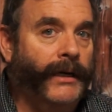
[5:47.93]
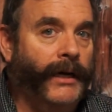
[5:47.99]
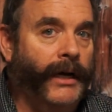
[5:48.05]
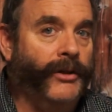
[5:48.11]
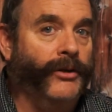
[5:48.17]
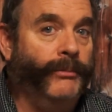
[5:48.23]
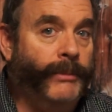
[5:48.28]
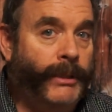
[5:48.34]

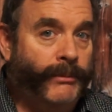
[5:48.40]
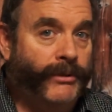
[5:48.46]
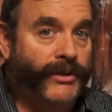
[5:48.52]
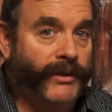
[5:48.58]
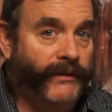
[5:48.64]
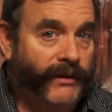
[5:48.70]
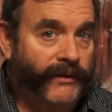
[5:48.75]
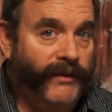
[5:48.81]
other
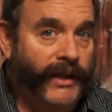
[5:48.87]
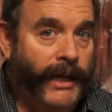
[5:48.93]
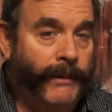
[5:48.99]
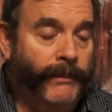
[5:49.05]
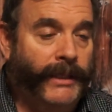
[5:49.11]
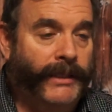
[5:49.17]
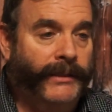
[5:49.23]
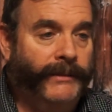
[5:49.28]
members of their
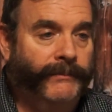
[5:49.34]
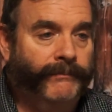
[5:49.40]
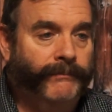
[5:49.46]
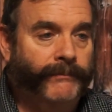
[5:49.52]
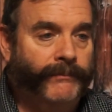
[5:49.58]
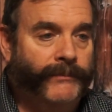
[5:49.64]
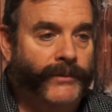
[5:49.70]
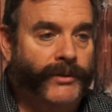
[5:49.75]
family
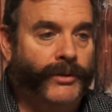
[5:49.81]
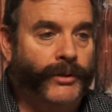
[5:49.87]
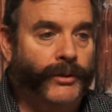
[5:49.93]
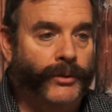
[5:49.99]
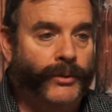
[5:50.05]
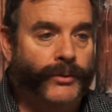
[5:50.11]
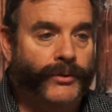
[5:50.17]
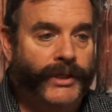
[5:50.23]

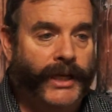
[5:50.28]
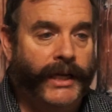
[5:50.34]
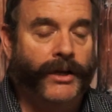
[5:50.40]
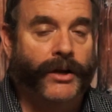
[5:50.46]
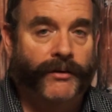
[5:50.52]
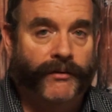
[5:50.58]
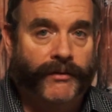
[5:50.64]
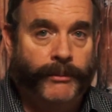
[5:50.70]
to
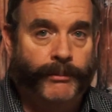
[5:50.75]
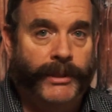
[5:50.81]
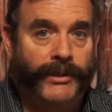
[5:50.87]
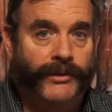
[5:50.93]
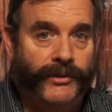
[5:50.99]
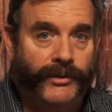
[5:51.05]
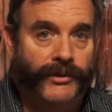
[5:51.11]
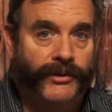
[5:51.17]
take over the
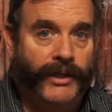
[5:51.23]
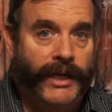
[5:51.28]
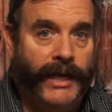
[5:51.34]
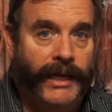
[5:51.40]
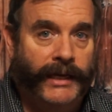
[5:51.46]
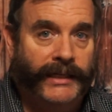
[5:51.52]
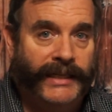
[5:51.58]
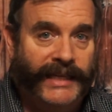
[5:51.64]
business
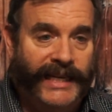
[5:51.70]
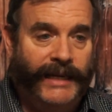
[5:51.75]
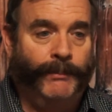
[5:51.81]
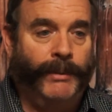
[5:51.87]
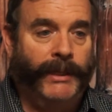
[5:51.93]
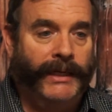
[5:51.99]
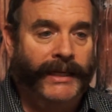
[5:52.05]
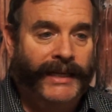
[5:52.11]
and
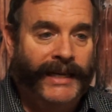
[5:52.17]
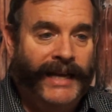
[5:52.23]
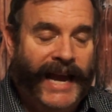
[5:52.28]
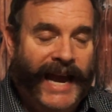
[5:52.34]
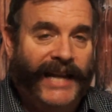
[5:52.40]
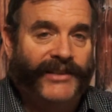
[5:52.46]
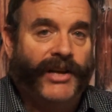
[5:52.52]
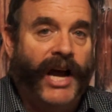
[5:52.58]
keep it
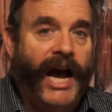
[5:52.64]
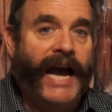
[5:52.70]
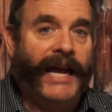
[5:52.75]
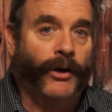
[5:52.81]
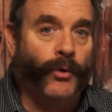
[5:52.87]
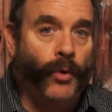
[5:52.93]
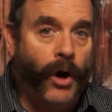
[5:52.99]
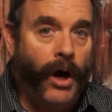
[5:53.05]
as
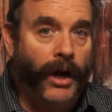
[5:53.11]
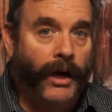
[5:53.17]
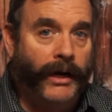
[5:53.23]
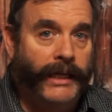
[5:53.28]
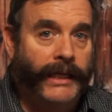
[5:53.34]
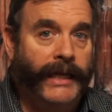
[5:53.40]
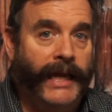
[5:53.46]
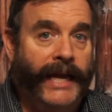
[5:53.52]
high
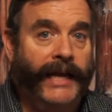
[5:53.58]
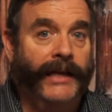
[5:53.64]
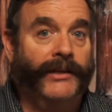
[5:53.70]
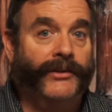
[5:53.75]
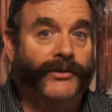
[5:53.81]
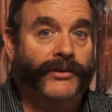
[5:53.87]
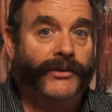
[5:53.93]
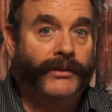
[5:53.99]
quality
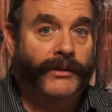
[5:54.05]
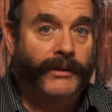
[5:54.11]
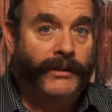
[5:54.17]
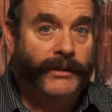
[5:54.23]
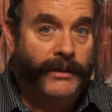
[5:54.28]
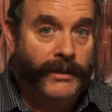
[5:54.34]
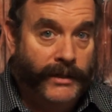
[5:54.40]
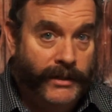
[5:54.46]
as
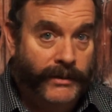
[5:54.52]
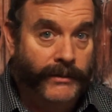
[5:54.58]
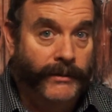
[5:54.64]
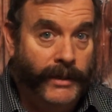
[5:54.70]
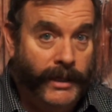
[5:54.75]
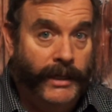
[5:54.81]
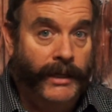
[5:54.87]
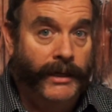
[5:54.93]

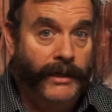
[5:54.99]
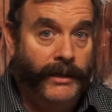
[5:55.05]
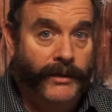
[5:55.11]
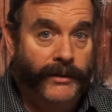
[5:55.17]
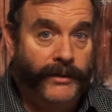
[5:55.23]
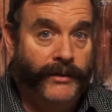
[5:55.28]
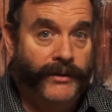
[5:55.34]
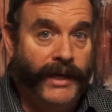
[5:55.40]

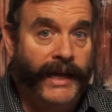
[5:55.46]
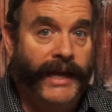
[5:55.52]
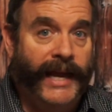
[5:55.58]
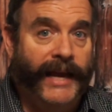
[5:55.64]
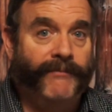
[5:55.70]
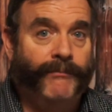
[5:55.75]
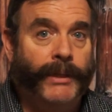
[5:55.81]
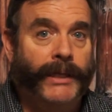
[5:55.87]
they
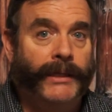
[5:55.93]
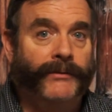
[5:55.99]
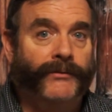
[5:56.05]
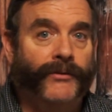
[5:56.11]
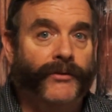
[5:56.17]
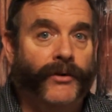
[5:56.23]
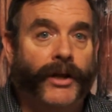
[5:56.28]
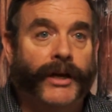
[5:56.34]
have
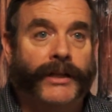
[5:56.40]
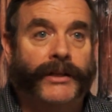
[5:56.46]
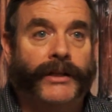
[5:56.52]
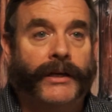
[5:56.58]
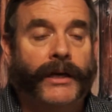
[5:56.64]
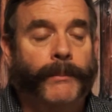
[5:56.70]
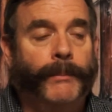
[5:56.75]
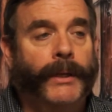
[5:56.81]
been running the
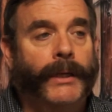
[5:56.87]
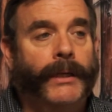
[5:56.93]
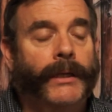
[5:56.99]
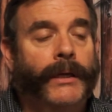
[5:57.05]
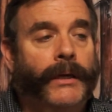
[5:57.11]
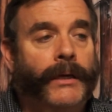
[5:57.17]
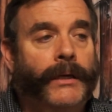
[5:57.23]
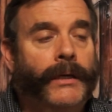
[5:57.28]
company.
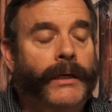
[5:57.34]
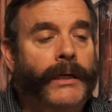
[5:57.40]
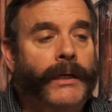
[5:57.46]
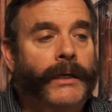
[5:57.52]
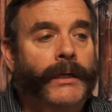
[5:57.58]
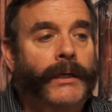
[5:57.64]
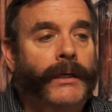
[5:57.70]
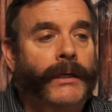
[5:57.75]

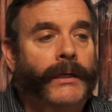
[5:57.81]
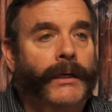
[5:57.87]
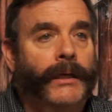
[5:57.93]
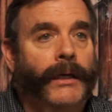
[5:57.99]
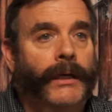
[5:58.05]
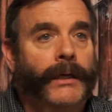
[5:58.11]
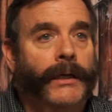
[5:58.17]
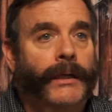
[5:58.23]

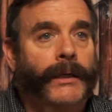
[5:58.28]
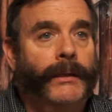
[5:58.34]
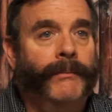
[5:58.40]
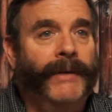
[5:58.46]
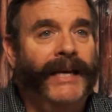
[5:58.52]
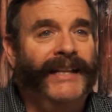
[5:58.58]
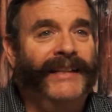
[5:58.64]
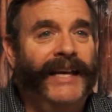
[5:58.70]

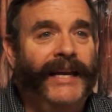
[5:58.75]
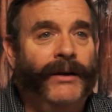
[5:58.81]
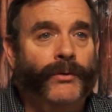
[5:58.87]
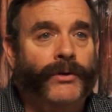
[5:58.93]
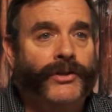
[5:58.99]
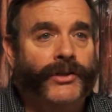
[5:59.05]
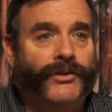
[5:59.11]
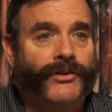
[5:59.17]
And they
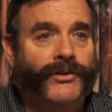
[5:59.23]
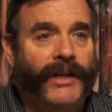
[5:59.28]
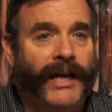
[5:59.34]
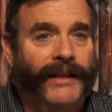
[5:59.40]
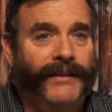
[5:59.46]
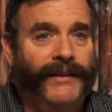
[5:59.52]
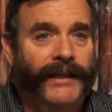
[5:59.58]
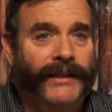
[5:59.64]
were just,
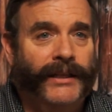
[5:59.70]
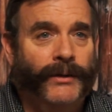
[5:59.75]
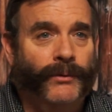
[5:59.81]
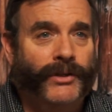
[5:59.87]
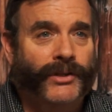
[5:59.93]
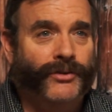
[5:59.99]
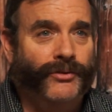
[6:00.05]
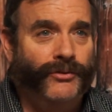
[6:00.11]
I think they
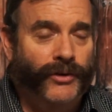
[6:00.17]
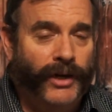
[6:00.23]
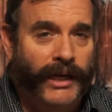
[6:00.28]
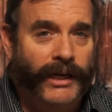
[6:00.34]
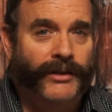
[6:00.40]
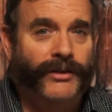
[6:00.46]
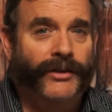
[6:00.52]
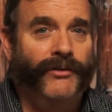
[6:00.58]
were just
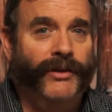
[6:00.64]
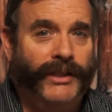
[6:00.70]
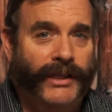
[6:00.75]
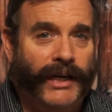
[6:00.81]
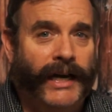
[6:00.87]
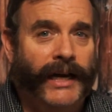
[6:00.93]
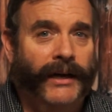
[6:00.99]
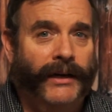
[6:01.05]
ready to
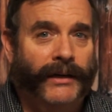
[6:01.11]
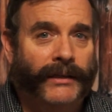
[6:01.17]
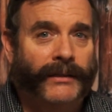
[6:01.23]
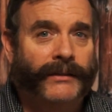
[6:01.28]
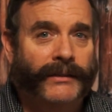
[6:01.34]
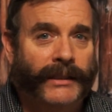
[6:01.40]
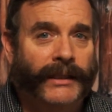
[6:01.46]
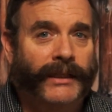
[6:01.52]
retire.
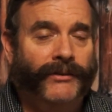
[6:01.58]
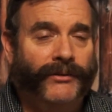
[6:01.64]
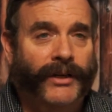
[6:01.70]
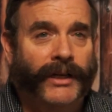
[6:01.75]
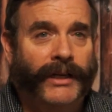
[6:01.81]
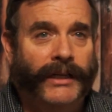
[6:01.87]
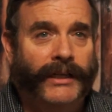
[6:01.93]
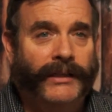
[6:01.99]
They
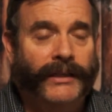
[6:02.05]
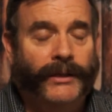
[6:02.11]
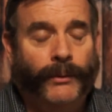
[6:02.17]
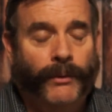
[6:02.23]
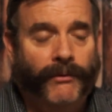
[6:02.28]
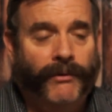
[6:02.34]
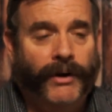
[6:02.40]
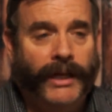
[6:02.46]

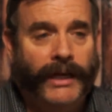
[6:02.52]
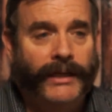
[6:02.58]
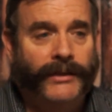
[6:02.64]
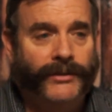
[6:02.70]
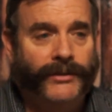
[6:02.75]
were ready